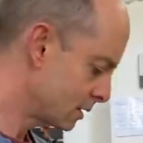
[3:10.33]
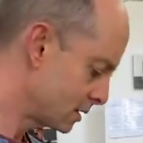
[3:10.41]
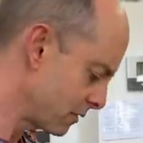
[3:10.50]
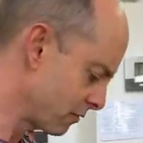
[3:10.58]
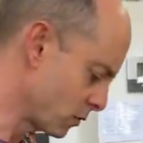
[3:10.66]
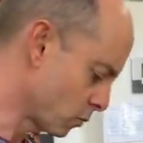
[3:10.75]

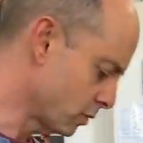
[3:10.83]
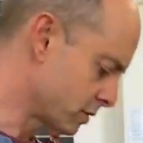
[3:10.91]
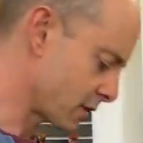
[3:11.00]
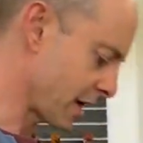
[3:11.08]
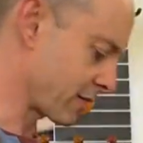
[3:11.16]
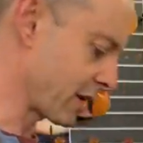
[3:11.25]
different
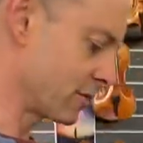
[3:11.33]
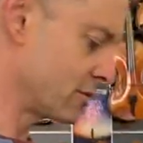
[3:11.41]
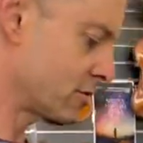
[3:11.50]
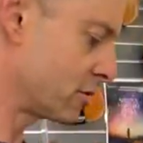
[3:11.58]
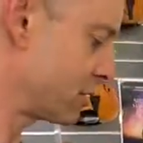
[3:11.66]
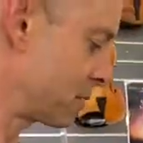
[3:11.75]
woods, like they
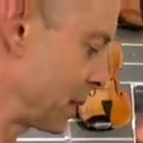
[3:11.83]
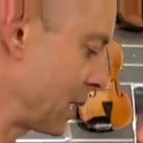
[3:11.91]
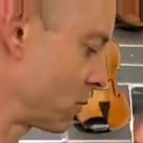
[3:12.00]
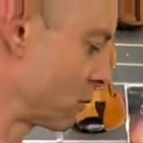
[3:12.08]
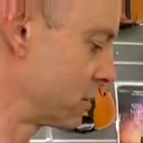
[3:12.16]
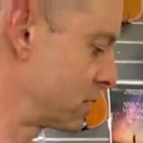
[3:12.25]
use
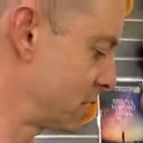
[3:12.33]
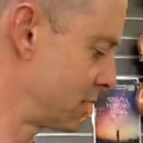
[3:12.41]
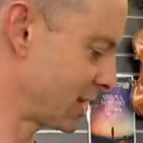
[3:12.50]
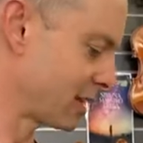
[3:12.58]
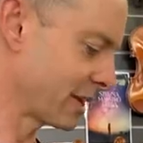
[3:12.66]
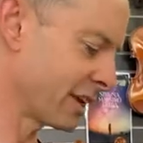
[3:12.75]
European woods in
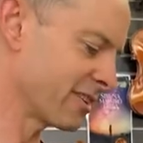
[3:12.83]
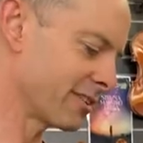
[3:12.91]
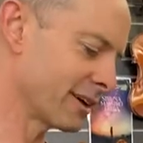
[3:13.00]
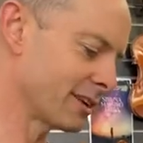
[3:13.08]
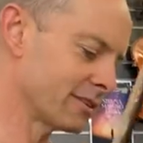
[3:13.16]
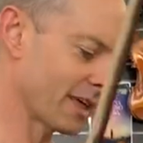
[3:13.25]
the
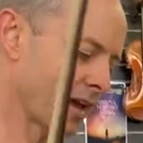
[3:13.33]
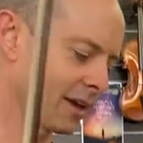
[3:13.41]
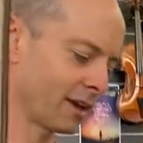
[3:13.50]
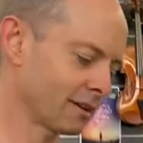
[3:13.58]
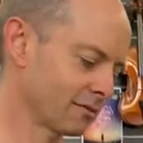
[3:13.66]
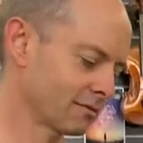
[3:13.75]
Gliga and they,